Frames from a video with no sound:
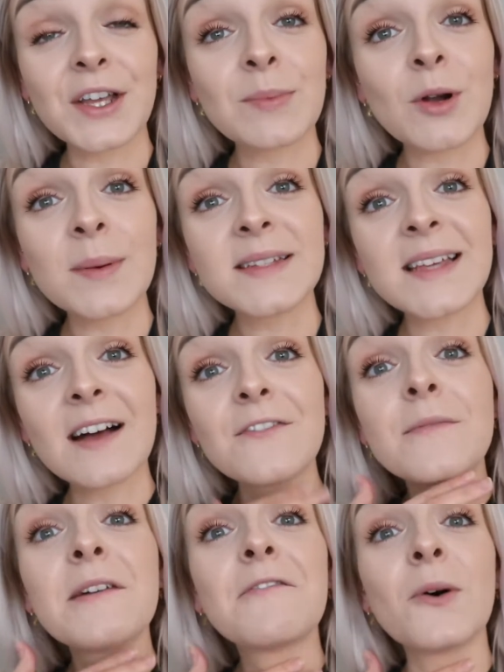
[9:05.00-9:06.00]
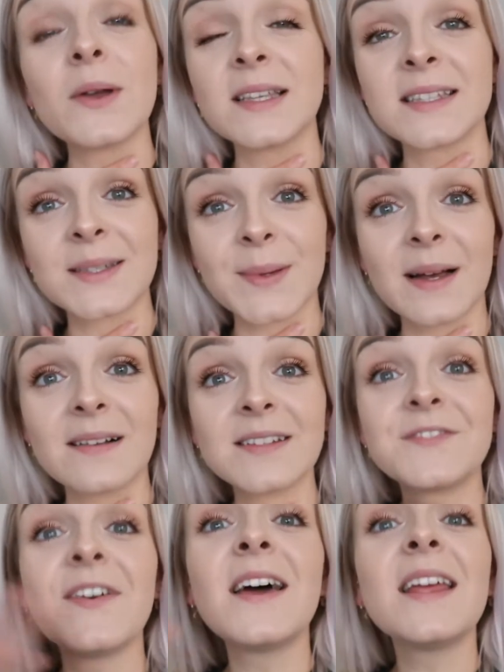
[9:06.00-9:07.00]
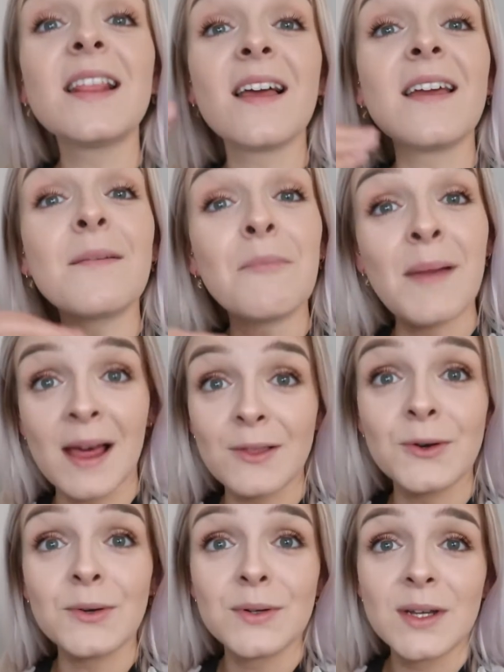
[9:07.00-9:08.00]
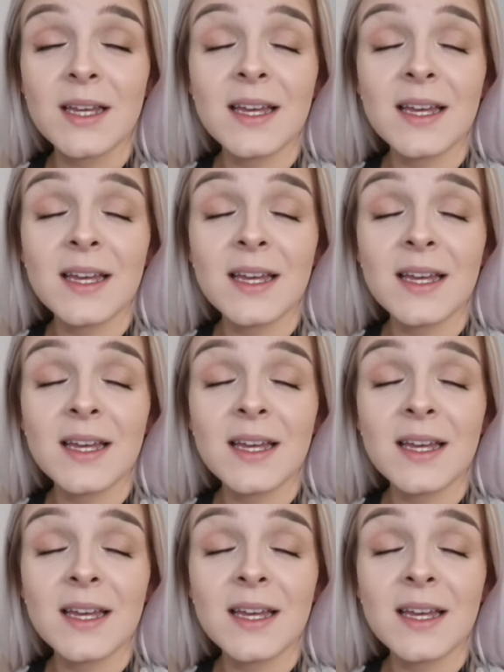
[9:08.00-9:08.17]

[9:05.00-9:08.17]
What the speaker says: You can probably tell from my voice as well. It's very like mellow.